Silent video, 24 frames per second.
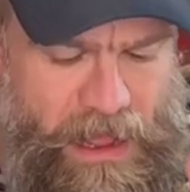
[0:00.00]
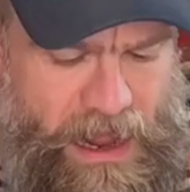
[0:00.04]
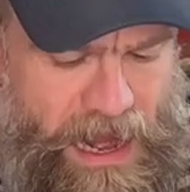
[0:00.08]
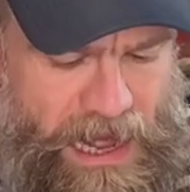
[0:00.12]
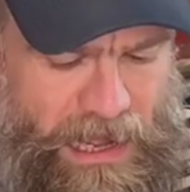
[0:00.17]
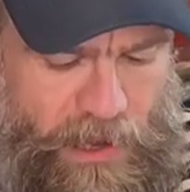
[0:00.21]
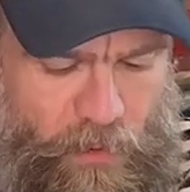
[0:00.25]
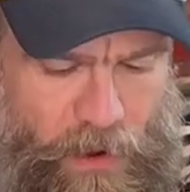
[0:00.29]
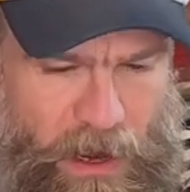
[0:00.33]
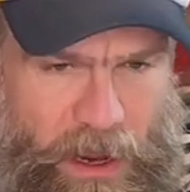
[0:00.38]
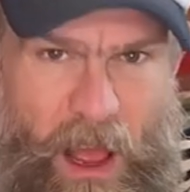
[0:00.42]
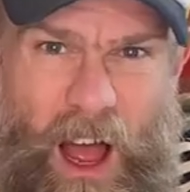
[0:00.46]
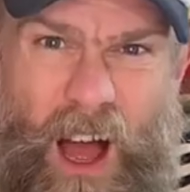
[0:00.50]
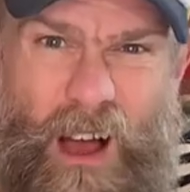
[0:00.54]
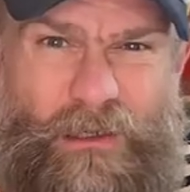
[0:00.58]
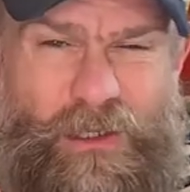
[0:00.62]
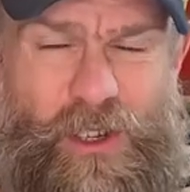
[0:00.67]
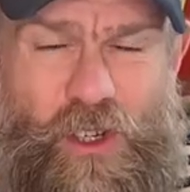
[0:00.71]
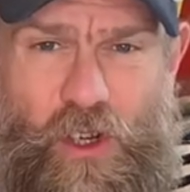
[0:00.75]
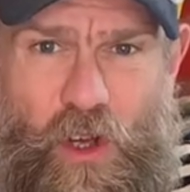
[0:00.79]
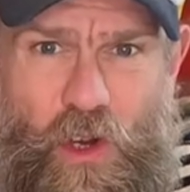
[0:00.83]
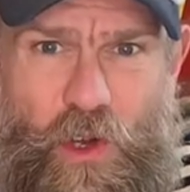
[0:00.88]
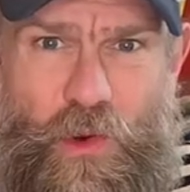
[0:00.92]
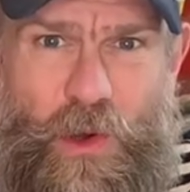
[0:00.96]
Anyway, I'll
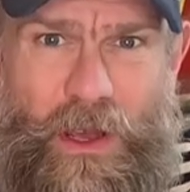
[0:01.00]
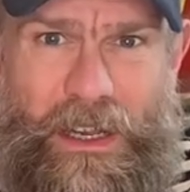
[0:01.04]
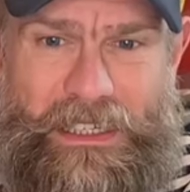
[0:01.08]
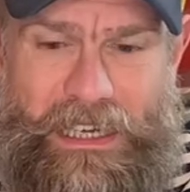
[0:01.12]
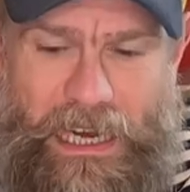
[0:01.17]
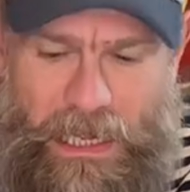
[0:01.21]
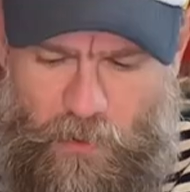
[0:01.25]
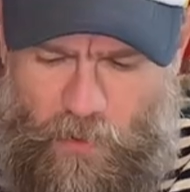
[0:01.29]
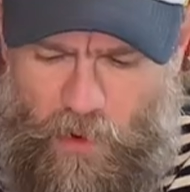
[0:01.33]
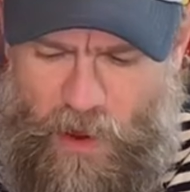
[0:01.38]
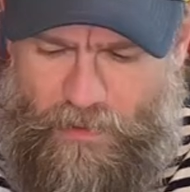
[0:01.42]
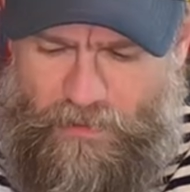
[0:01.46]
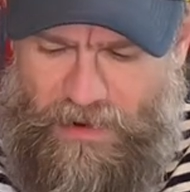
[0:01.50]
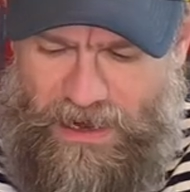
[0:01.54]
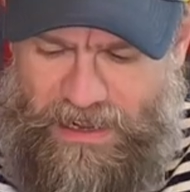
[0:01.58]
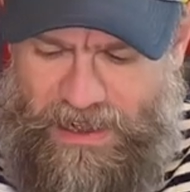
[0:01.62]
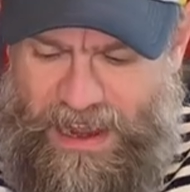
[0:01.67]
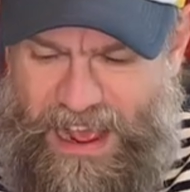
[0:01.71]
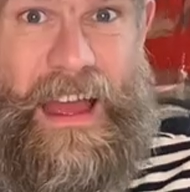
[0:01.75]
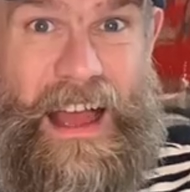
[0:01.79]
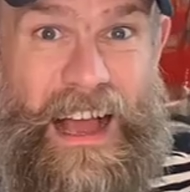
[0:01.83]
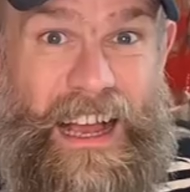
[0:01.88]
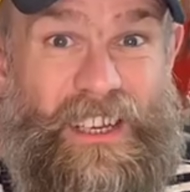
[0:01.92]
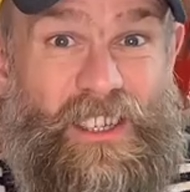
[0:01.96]
show you exactly what I
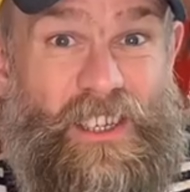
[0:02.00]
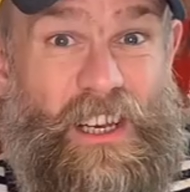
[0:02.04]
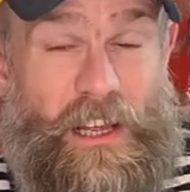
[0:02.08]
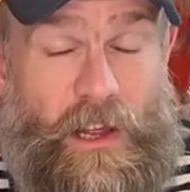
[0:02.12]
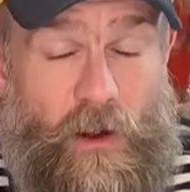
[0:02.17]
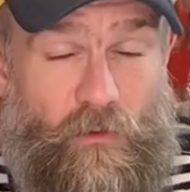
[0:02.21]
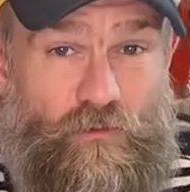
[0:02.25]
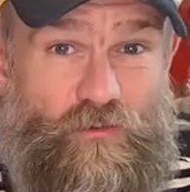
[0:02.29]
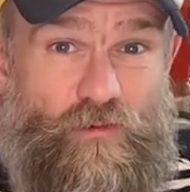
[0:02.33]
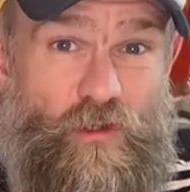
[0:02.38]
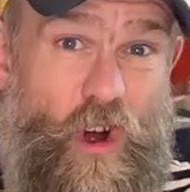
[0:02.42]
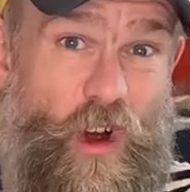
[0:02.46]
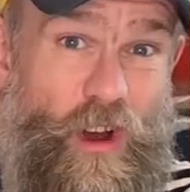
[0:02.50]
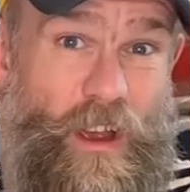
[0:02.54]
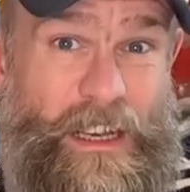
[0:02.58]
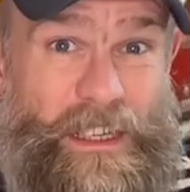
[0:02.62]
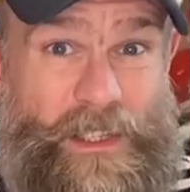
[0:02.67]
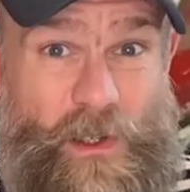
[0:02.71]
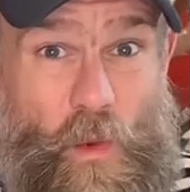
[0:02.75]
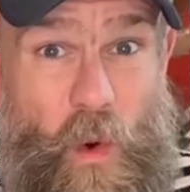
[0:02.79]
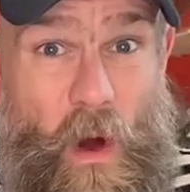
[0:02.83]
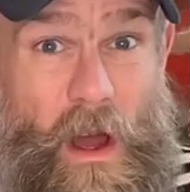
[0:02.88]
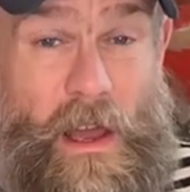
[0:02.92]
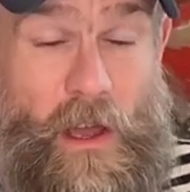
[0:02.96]
mean. Actually, a rock
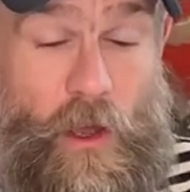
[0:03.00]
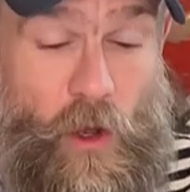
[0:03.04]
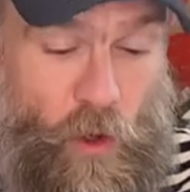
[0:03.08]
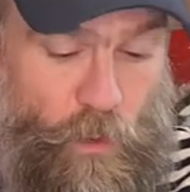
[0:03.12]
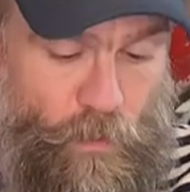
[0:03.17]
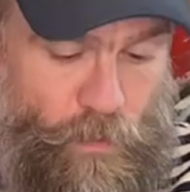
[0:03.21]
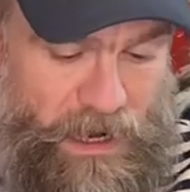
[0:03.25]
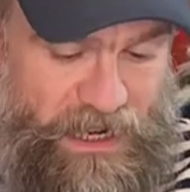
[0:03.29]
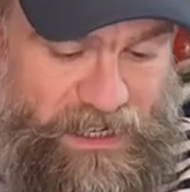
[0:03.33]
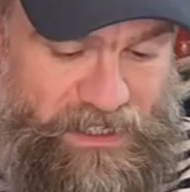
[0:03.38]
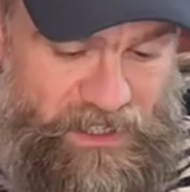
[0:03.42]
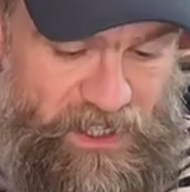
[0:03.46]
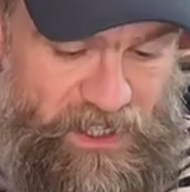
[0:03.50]
is quite a good place to